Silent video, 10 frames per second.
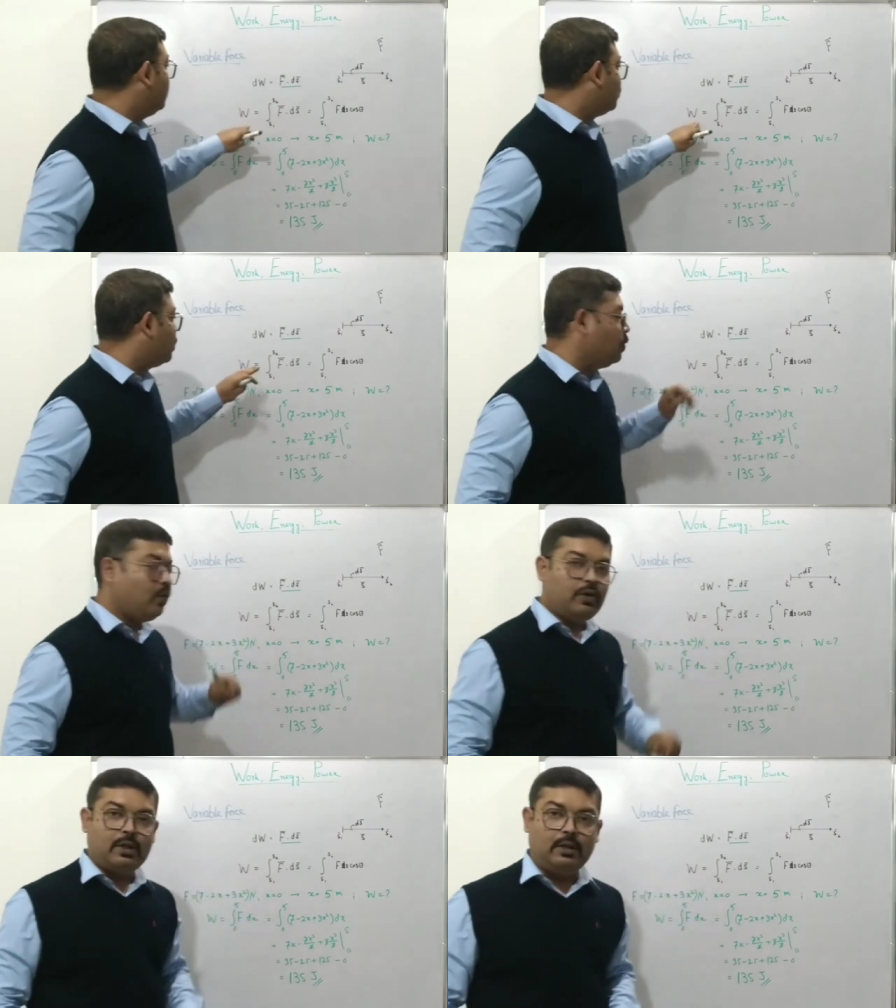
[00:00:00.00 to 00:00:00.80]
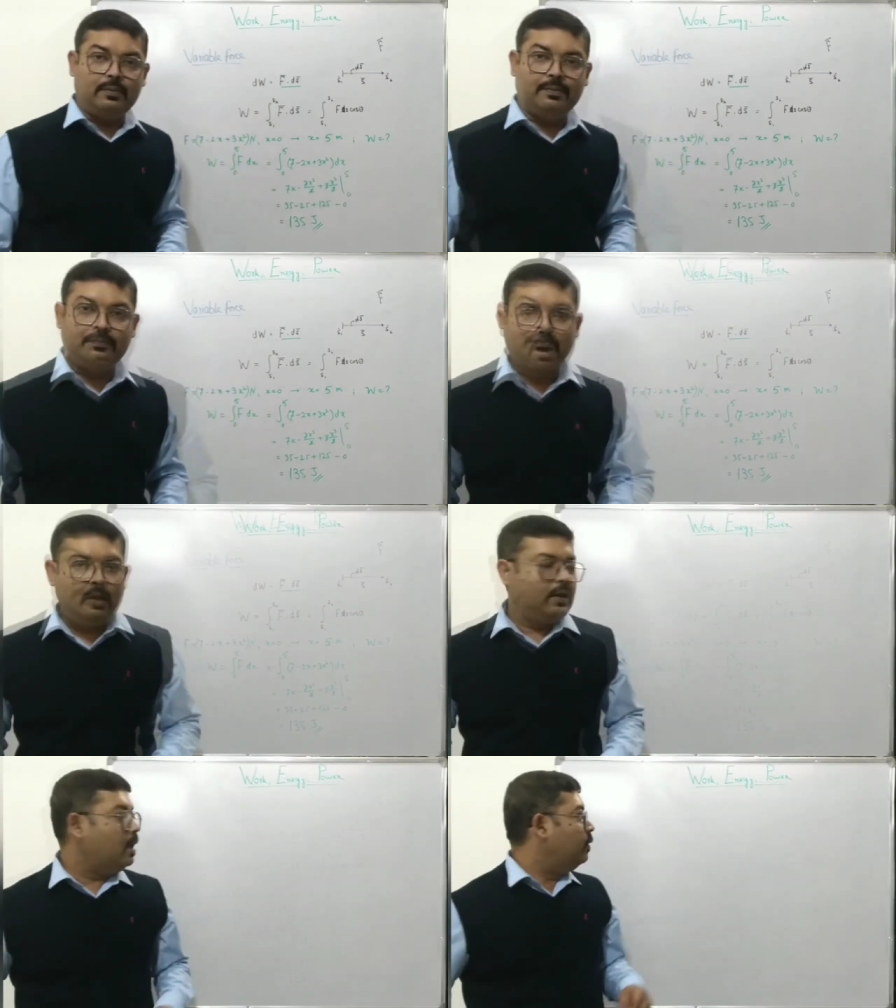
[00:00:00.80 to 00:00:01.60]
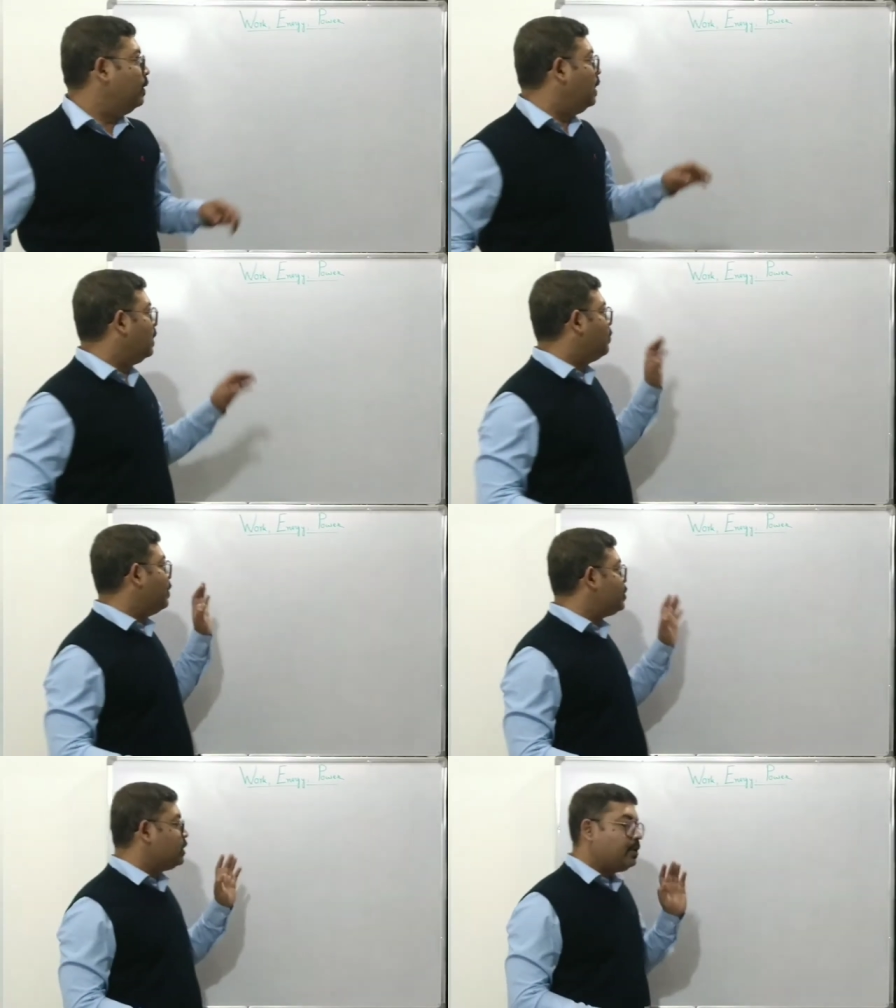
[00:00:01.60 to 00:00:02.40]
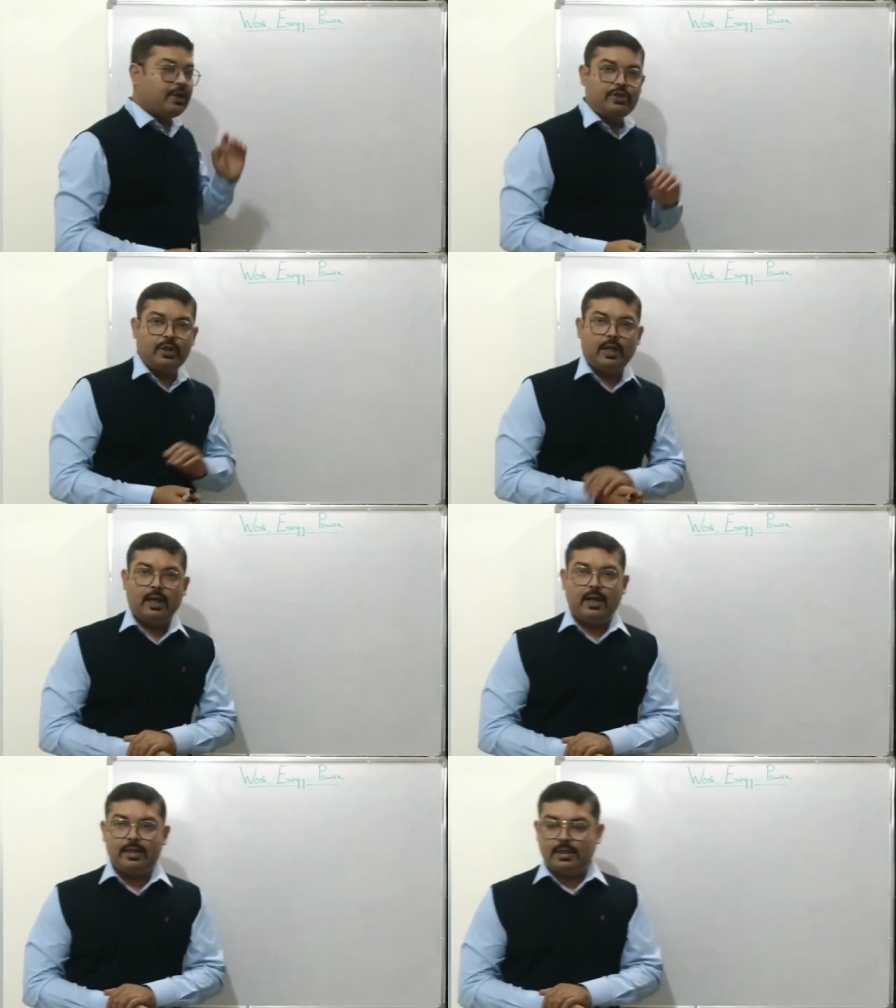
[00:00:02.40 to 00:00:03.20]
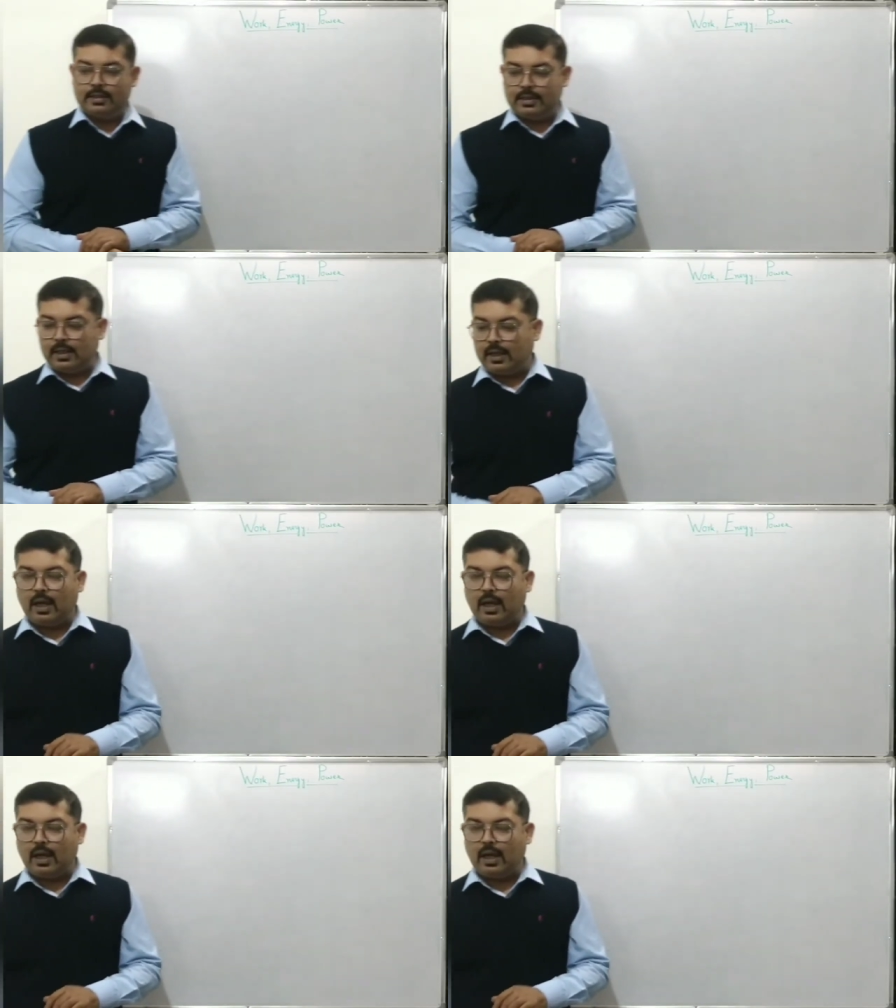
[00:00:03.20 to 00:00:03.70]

total work done. Now a question naturally arises that